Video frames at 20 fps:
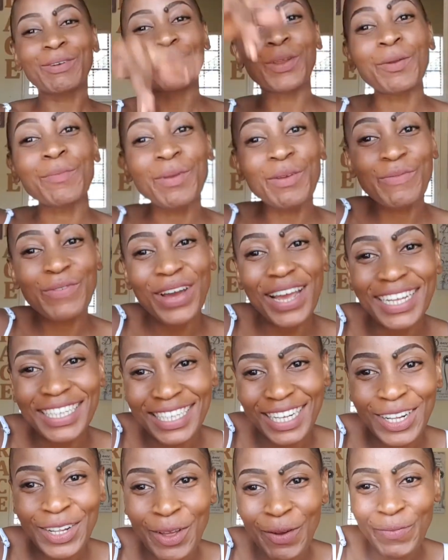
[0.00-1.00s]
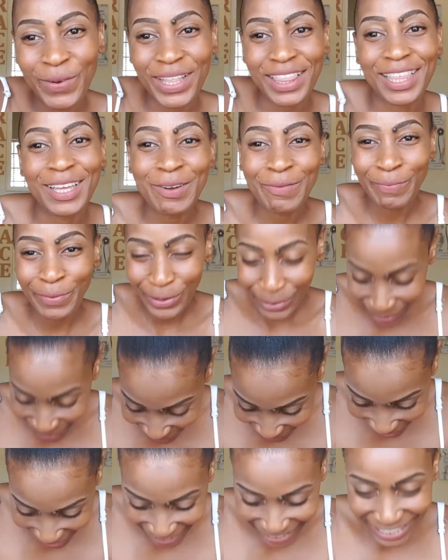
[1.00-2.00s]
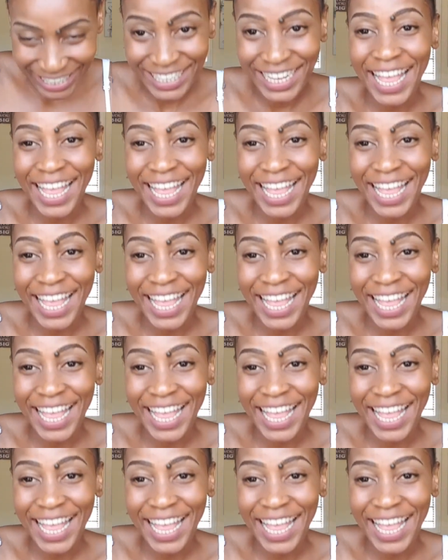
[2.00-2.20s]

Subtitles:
Before I tell you about that blue dress,